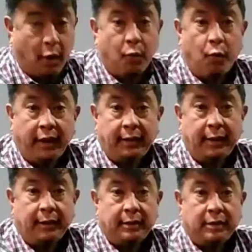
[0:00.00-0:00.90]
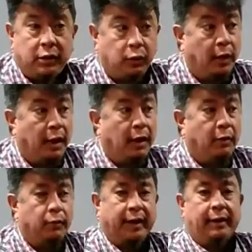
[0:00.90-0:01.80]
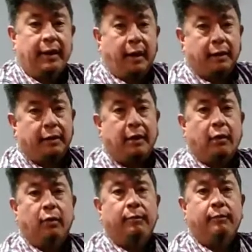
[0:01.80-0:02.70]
1, 2, ready, go.